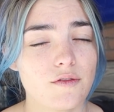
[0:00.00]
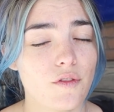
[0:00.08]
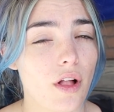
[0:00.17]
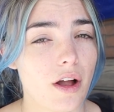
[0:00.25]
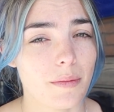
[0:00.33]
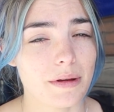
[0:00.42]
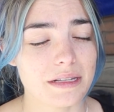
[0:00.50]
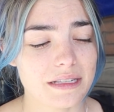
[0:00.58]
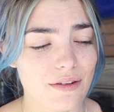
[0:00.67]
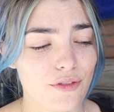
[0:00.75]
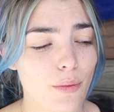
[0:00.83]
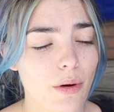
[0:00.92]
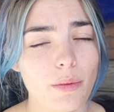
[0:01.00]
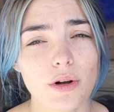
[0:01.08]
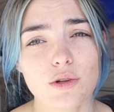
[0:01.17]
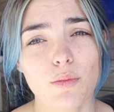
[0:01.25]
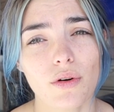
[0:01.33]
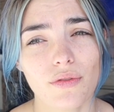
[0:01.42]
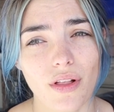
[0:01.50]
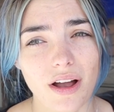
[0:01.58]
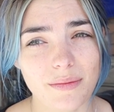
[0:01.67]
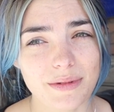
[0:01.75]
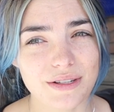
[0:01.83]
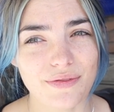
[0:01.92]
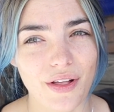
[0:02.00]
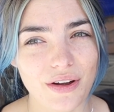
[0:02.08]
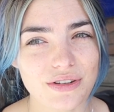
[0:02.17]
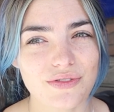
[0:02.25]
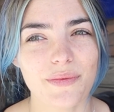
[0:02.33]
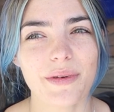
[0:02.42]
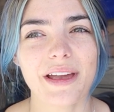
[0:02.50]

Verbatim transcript: of Vlogmas, if you wanna watch more Vlogmas vlogs from